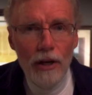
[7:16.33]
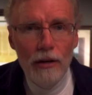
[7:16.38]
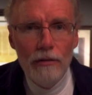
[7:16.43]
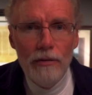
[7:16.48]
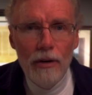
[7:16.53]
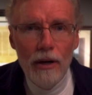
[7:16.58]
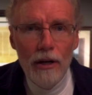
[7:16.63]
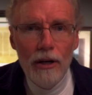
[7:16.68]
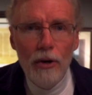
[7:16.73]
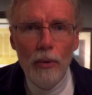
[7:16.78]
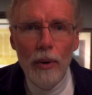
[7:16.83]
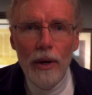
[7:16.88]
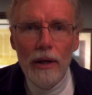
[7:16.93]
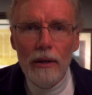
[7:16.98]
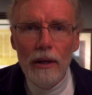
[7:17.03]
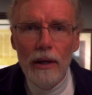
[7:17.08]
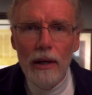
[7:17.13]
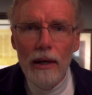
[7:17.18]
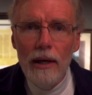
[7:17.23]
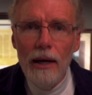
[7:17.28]
here very
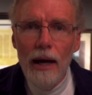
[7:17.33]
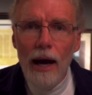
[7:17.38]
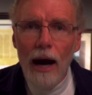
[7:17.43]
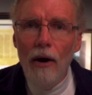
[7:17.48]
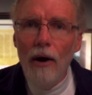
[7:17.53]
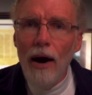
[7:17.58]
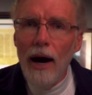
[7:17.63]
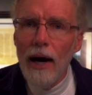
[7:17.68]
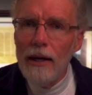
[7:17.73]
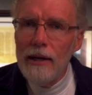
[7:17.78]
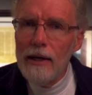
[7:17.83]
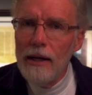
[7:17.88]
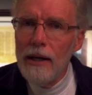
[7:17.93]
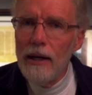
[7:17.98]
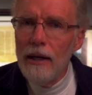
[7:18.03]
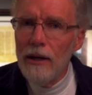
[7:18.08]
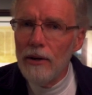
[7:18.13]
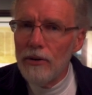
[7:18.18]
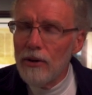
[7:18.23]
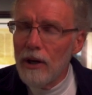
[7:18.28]
quickly how
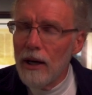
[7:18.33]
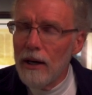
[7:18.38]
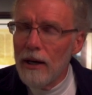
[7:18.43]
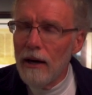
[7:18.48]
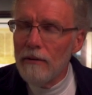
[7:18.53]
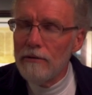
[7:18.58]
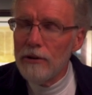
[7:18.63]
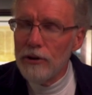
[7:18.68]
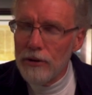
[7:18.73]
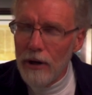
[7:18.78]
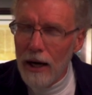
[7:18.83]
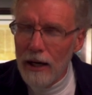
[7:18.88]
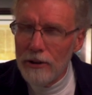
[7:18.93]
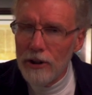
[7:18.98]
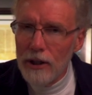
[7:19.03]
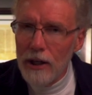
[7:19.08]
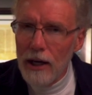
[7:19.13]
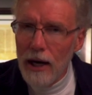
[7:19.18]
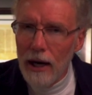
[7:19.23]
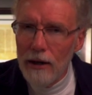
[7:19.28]
ideas can have
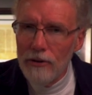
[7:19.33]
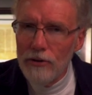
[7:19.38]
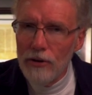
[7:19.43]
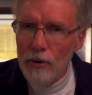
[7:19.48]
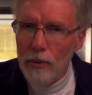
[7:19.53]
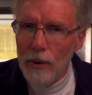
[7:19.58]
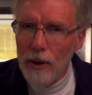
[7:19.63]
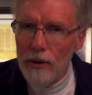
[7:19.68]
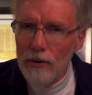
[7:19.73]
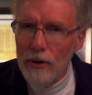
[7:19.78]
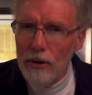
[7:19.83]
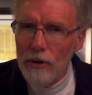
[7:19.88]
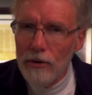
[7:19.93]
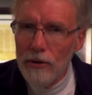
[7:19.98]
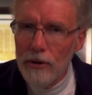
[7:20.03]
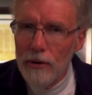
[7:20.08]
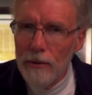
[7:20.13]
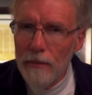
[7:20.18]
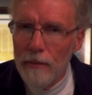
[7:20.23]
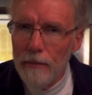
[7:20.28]
tragic
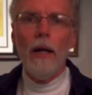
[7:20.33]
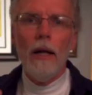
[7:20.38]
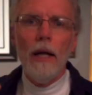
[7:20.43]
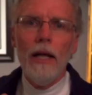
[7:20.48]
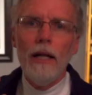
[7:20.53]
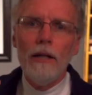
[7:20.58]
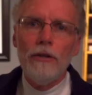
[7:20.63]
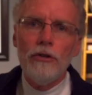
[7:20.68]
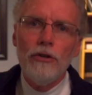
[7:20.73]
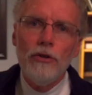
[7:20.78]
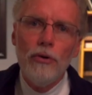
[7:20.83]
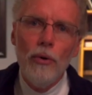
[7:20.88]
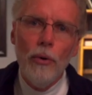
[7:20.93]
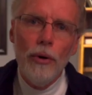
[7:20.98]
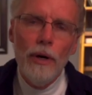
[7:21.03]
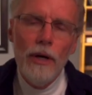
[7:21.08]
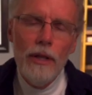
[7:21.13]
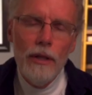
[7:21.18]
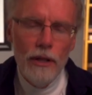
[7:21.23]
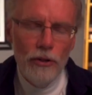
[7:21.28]
consequences. It's
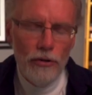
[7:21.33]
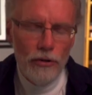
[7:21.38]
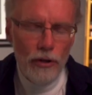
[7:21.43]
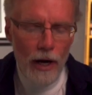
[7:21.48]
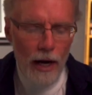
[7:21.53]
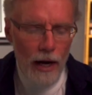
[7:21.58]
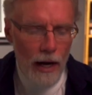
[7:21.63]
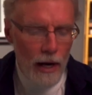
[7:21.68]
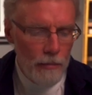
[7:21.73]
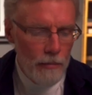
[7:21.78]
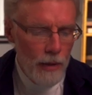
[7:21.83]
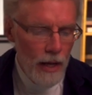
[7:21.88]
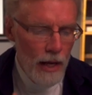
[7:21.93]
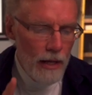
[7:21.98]
during this time